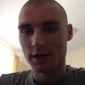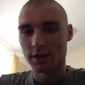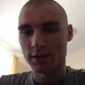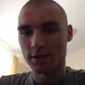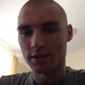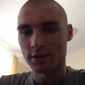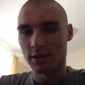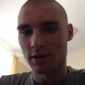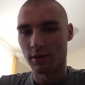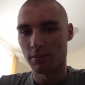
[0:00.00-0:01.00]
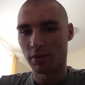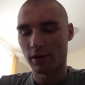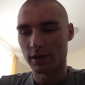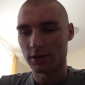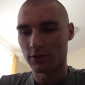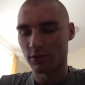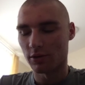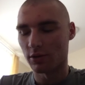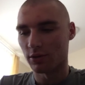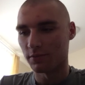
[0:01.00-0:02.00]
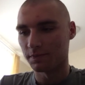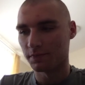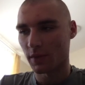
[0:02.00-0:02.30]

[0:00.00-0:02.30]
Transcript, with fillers: This is a place for, um,